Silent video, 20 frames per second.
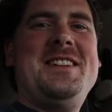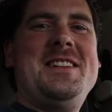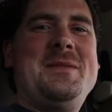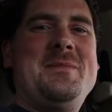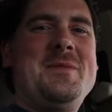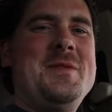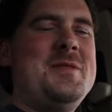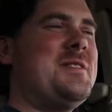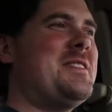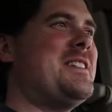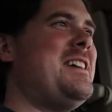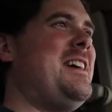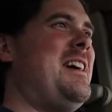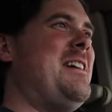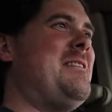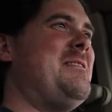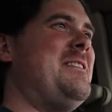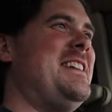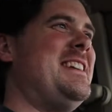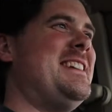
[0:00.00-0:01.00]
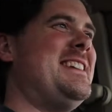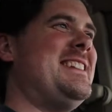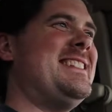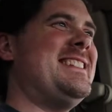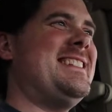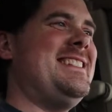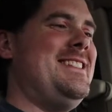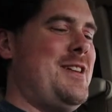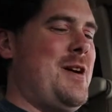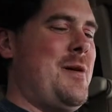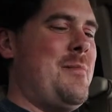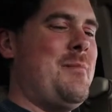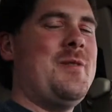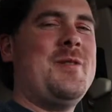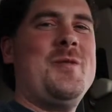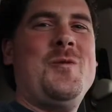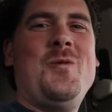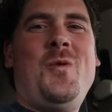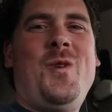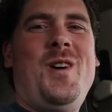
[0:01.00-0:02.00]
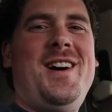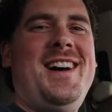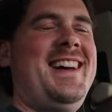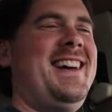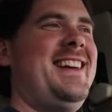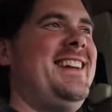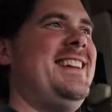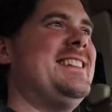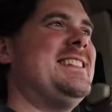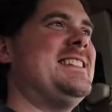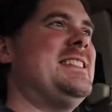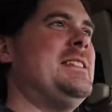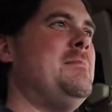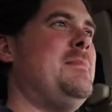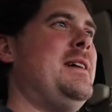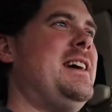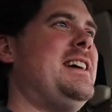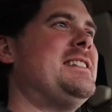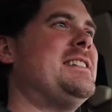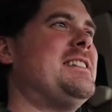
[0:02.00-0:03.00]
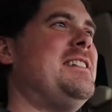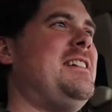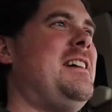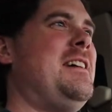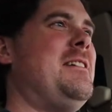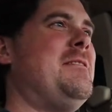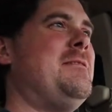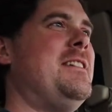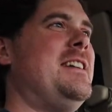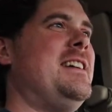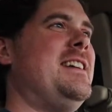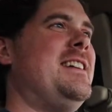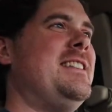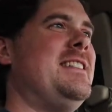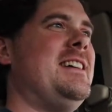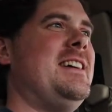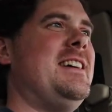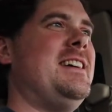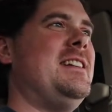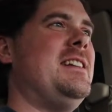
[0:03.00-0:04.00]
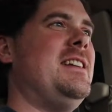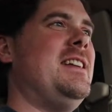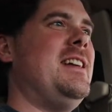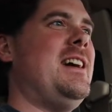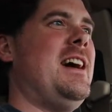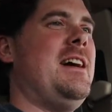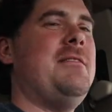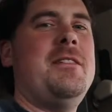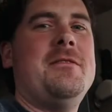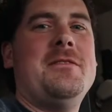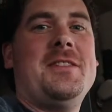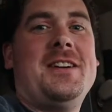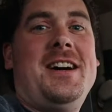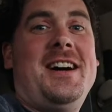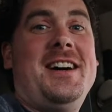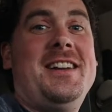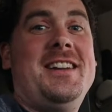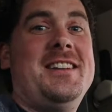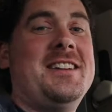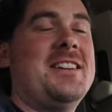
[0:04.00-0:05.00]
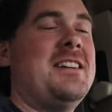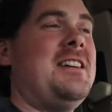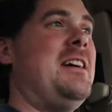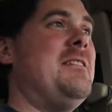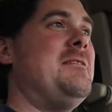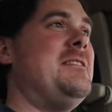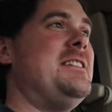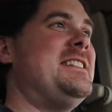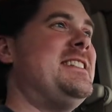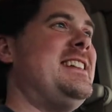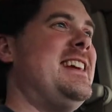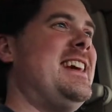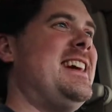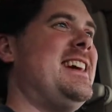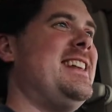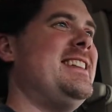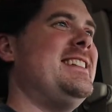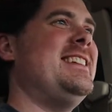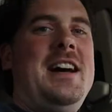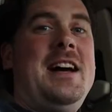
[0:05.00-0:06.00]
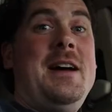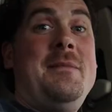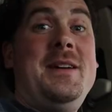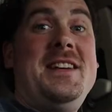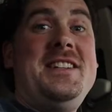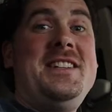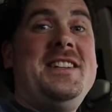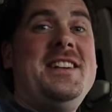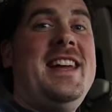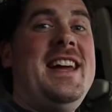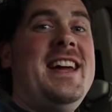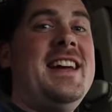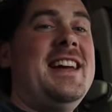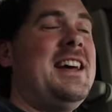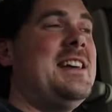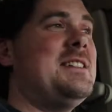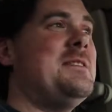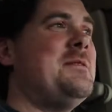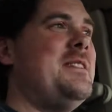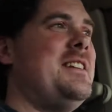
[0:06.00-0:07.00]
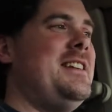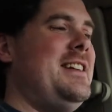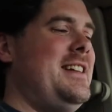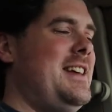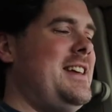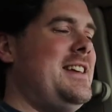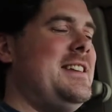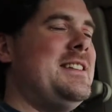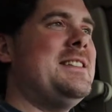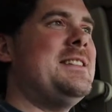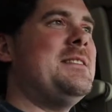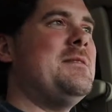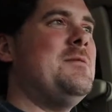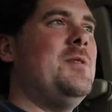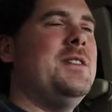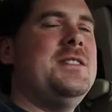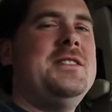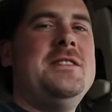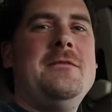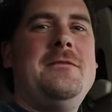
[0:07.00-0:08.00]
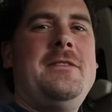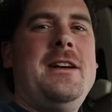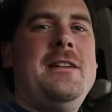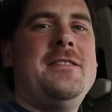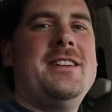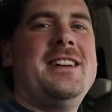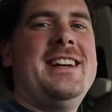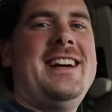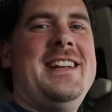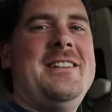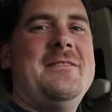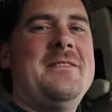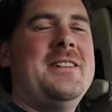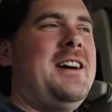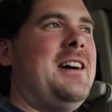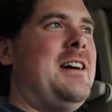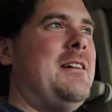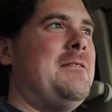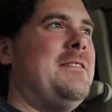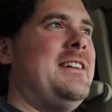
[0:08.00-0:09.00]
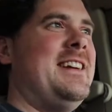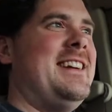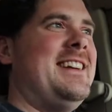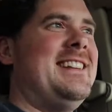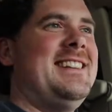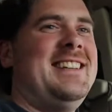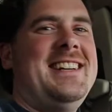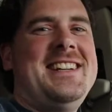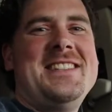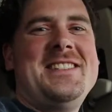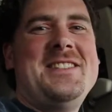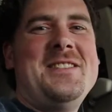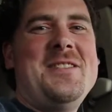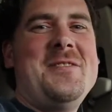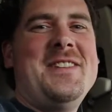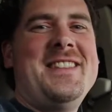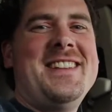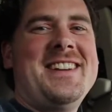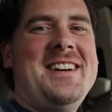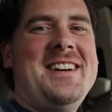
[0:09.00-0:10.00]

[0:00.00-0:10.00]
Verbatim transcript: Dutch Bros coffee is number one. It's the best coffee that I've ever gotten at a coffee stand. I bet you can't guess what it is. What's your favorite kind of coffee? Let us know in